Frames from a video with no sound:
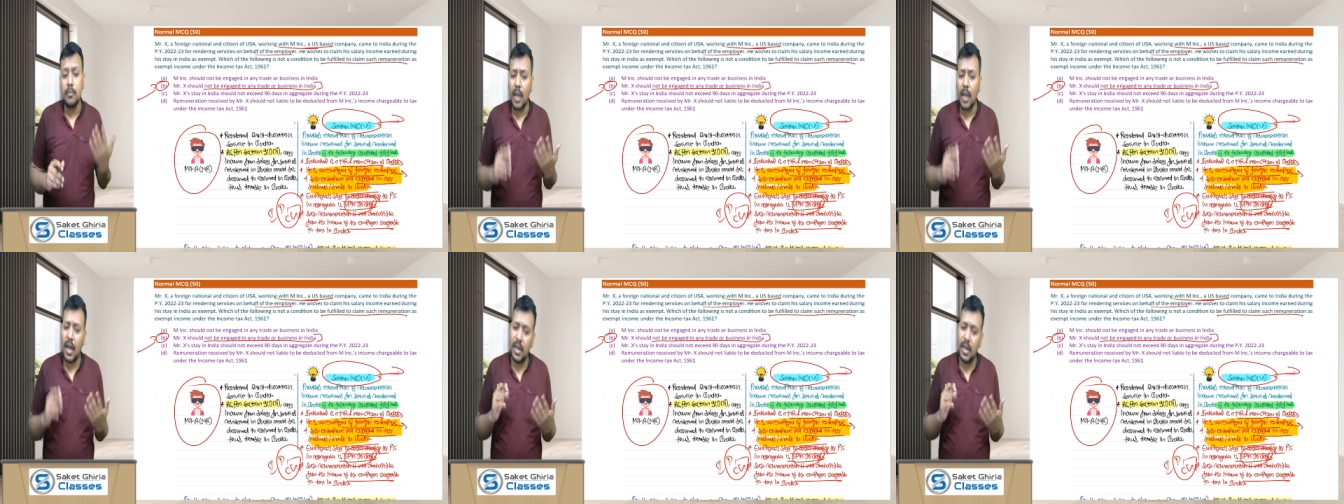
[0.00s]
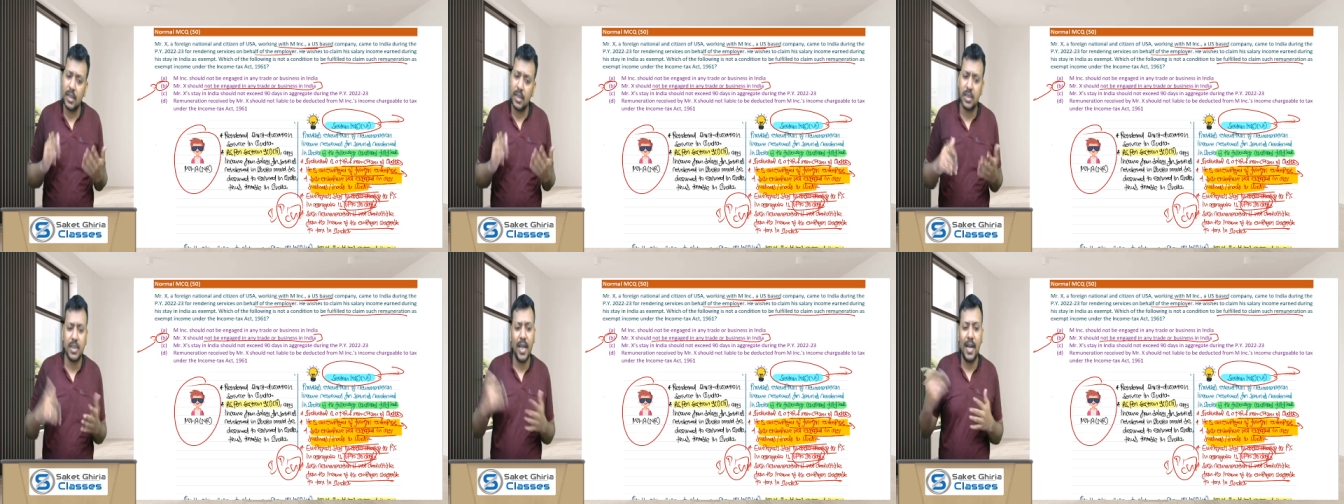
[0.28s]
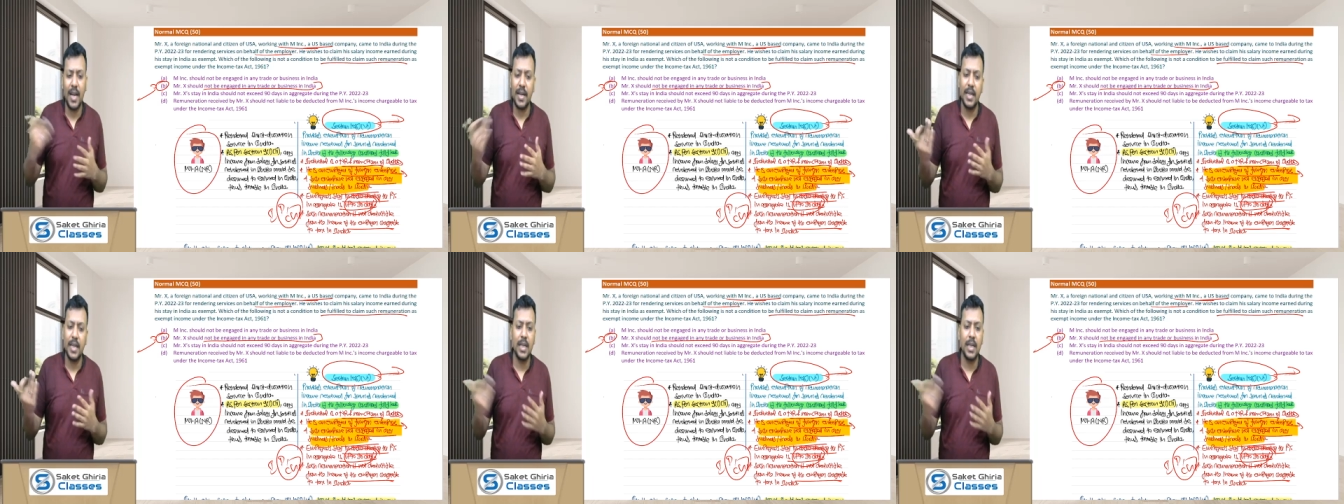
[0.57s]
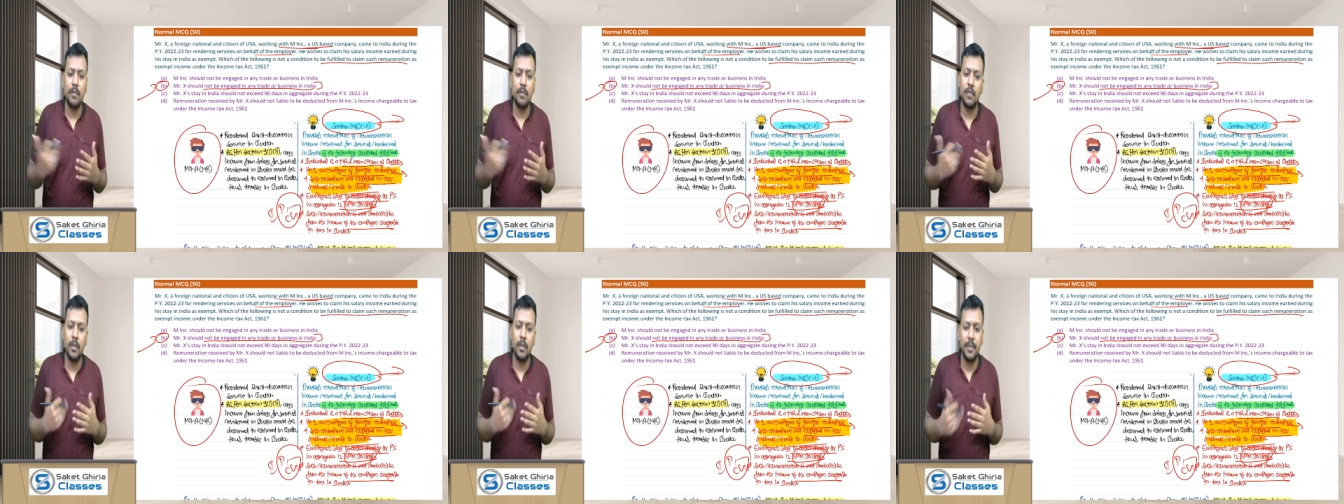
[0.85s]
His salary
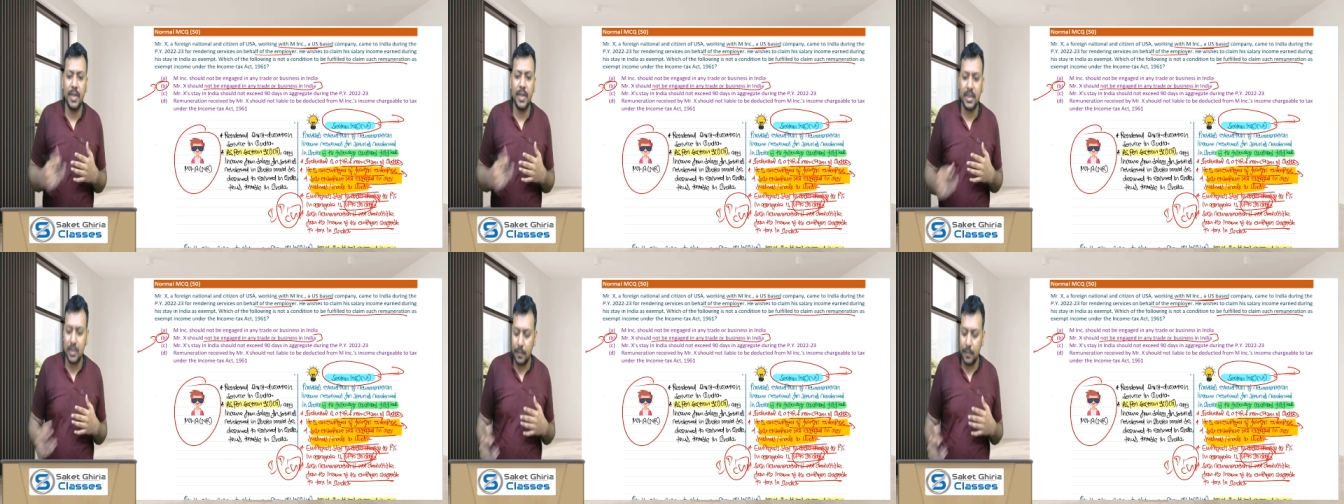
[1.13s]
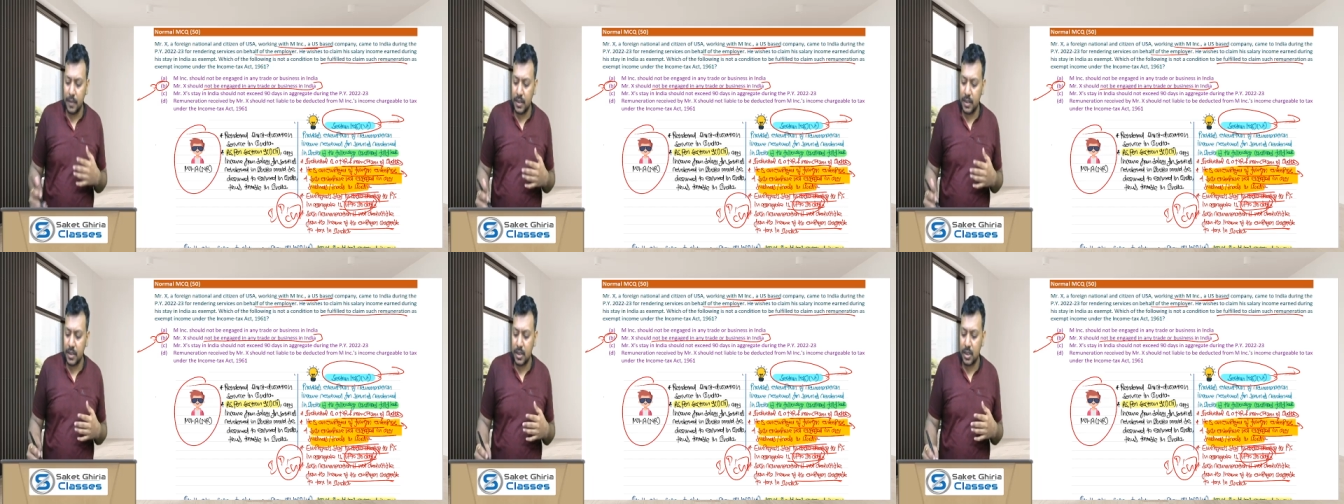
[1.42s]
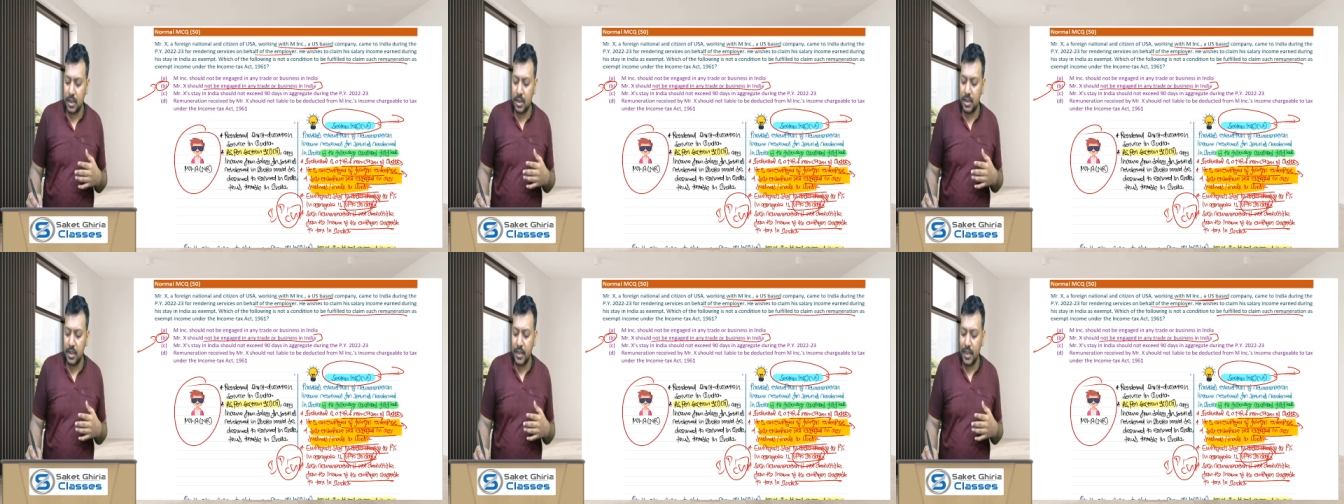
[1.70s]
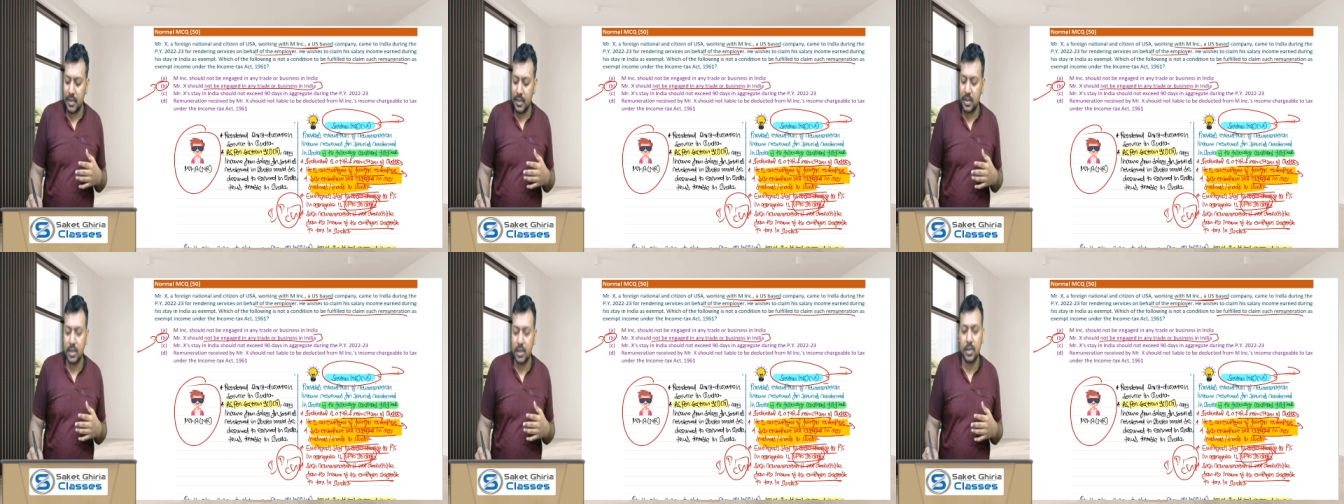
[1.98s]
income will be exempt under section
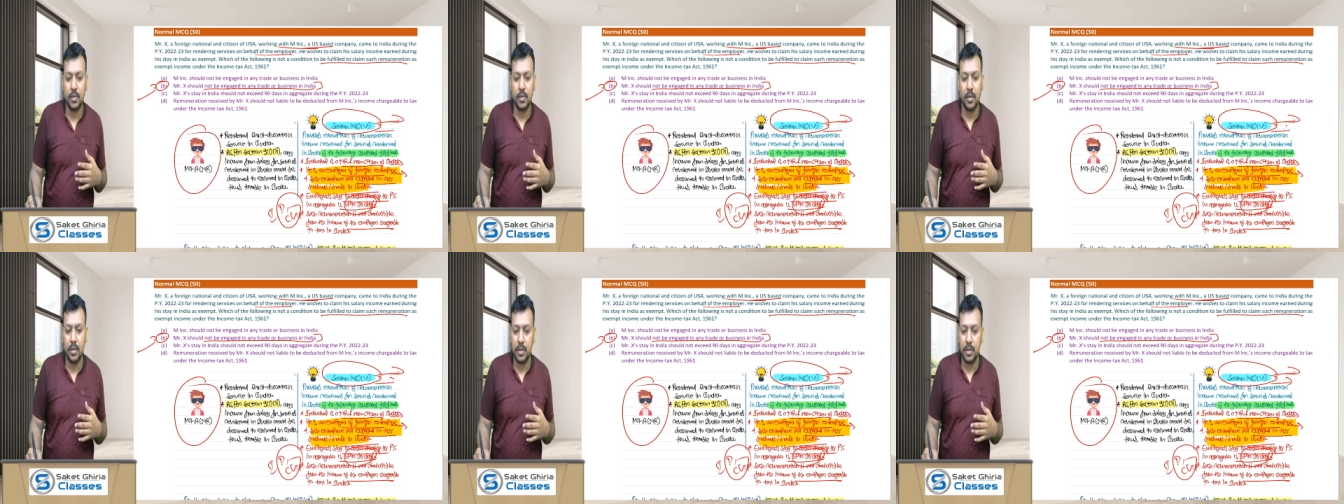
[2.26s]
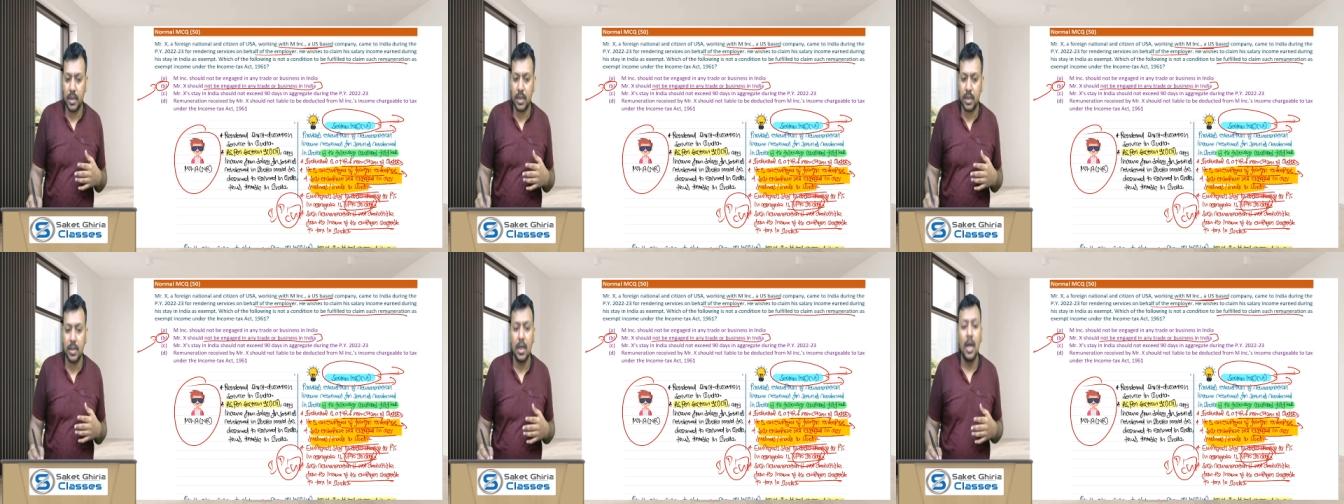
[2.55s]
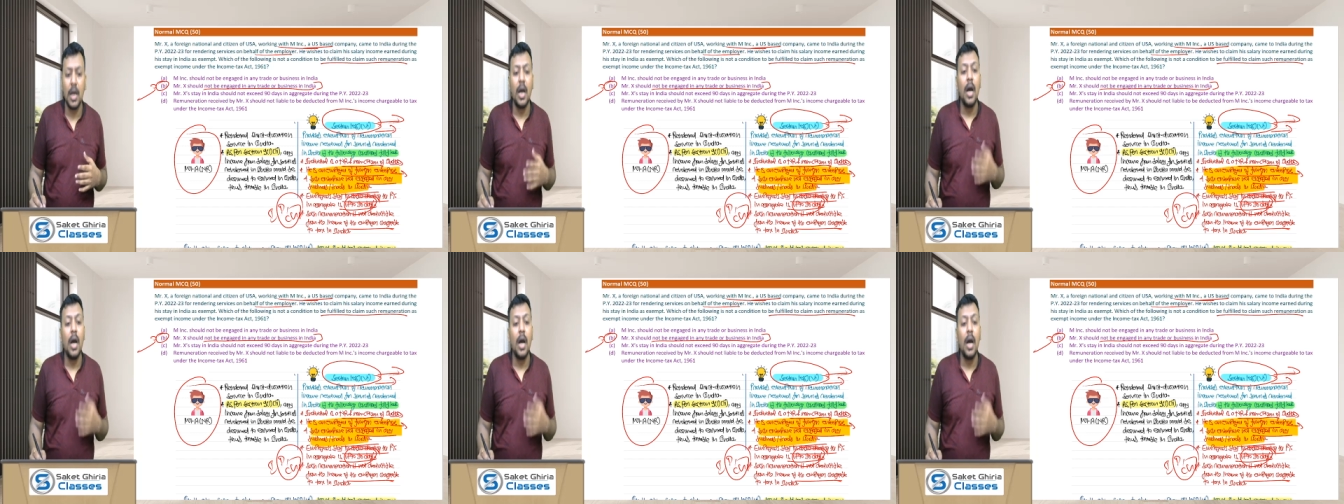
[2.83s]
1066,